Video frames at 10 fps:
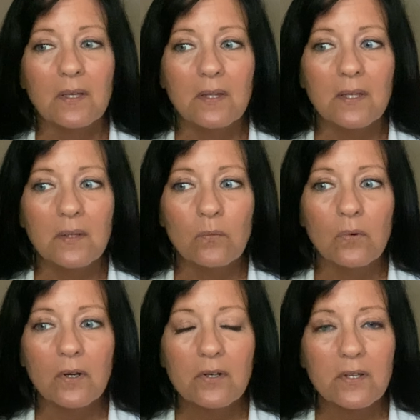It
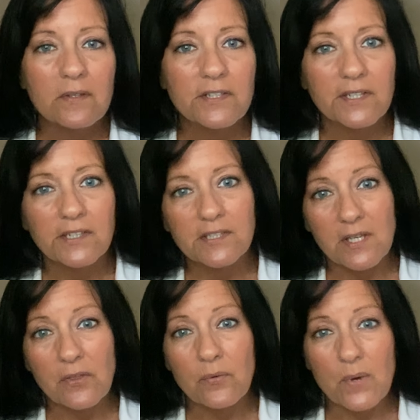worked in
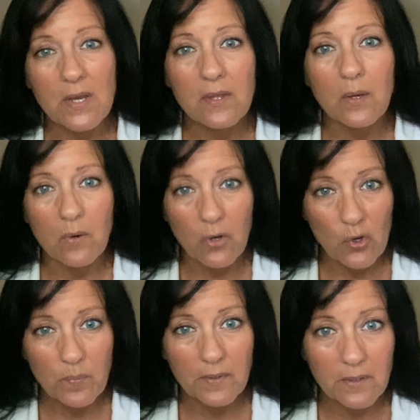'63. They were
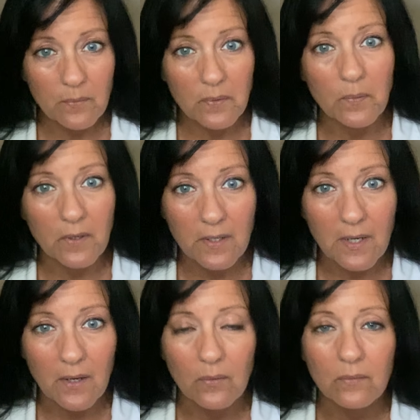hoping that it would work
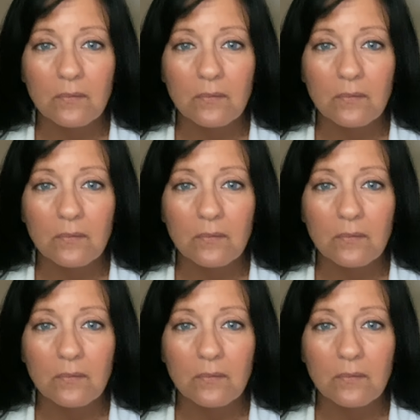now.